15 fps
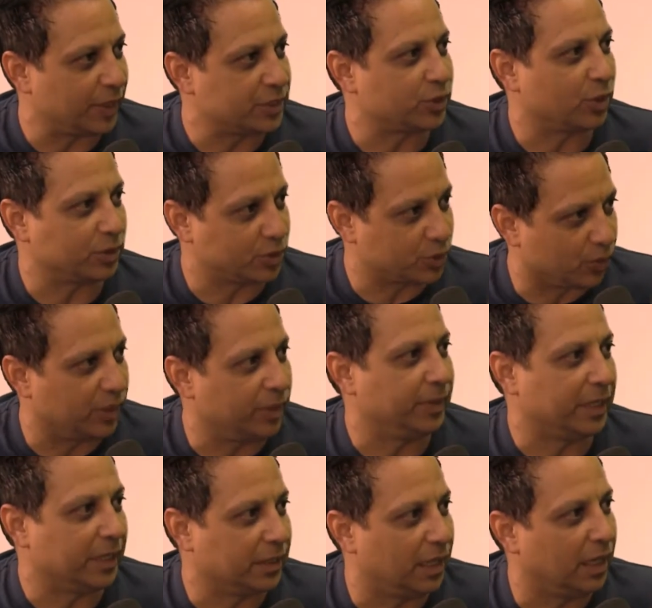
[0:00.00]
they start
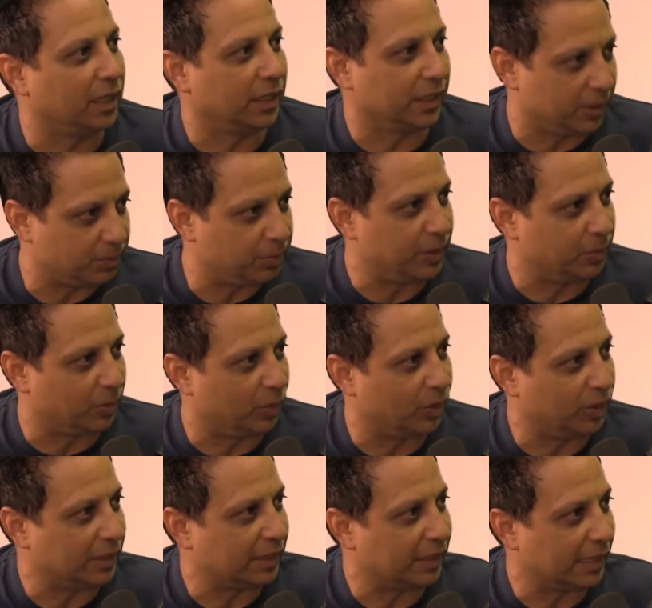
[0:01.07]
screaming and yelling at
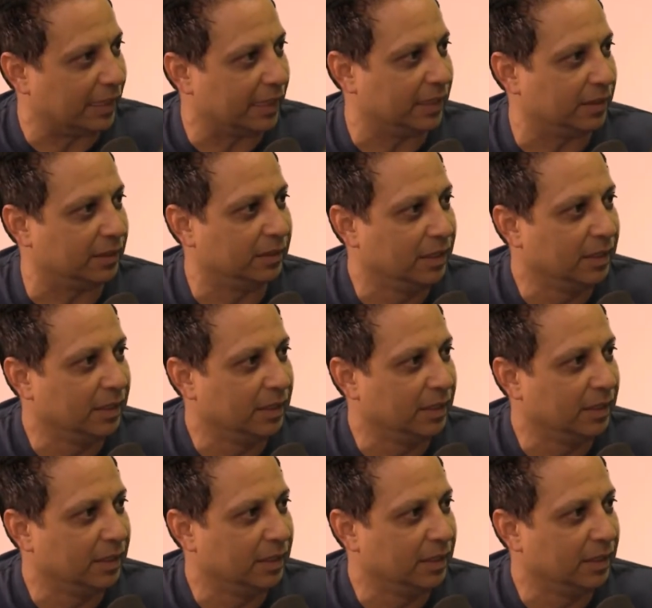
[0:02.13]
people. And